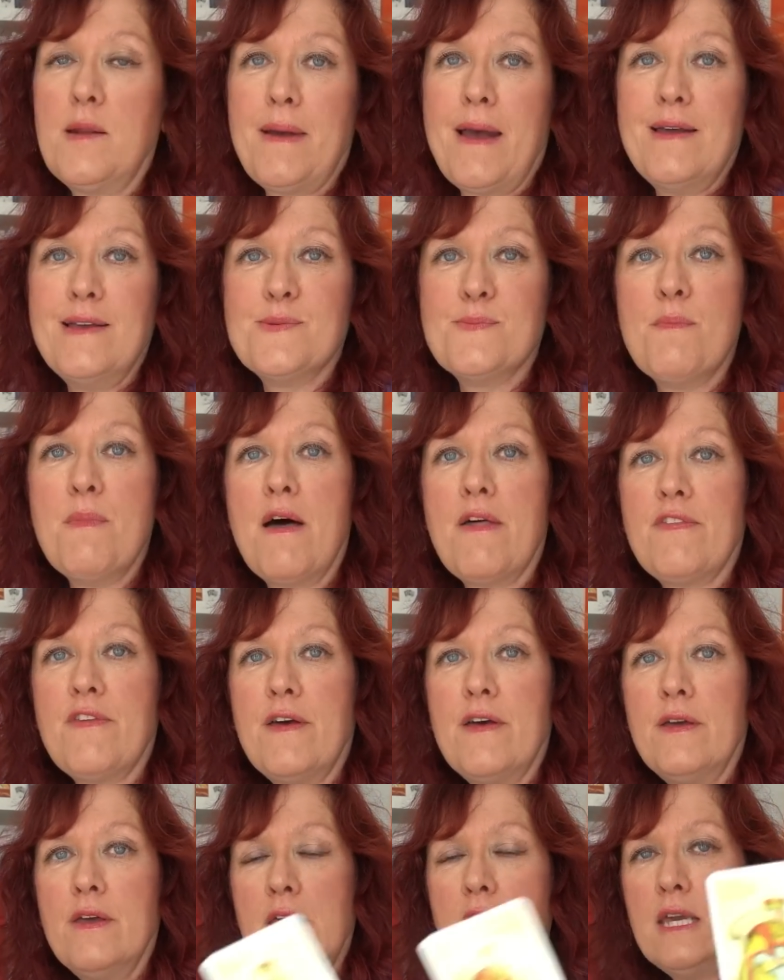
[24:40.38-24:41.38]
about his
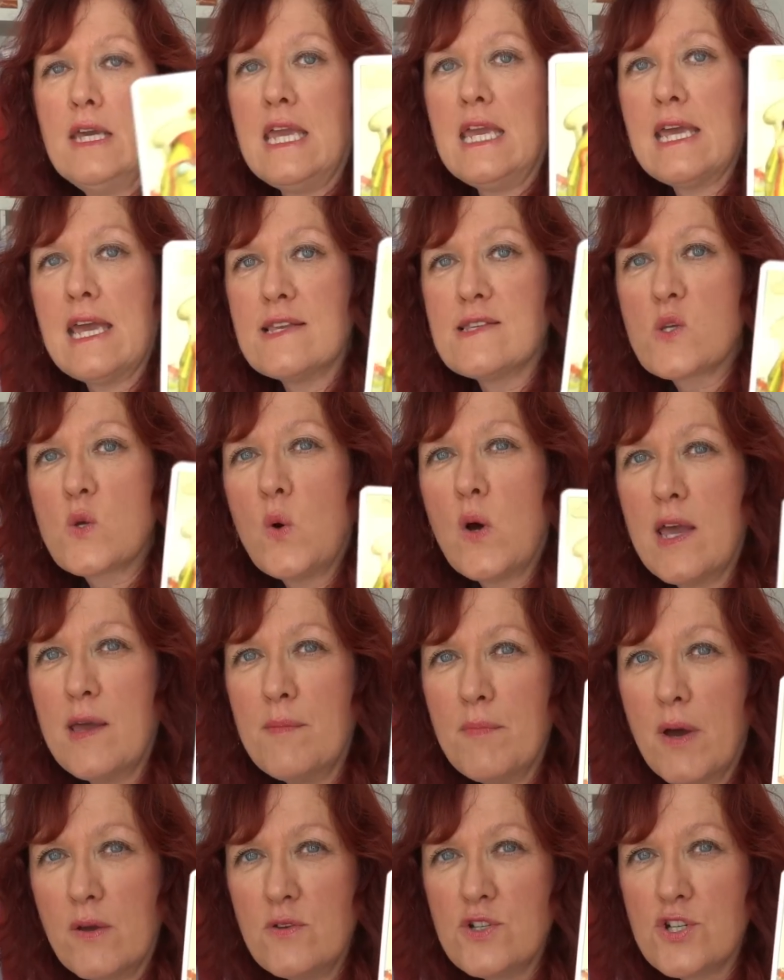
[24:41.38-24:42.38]
mother. He gets quite
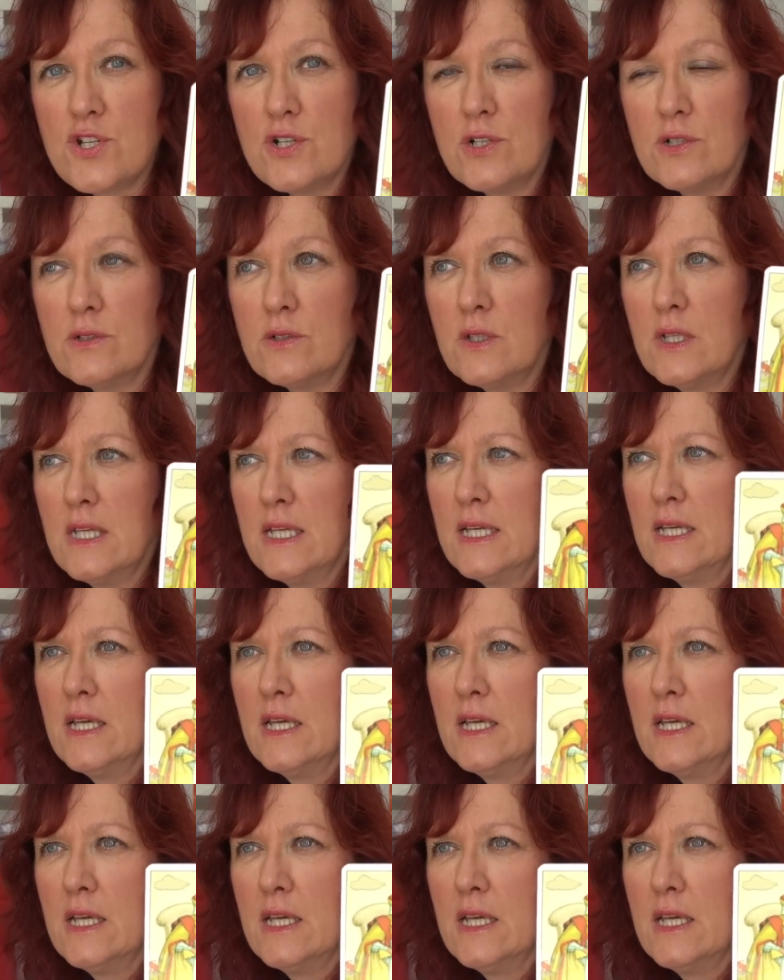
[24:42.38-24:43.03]
emotional.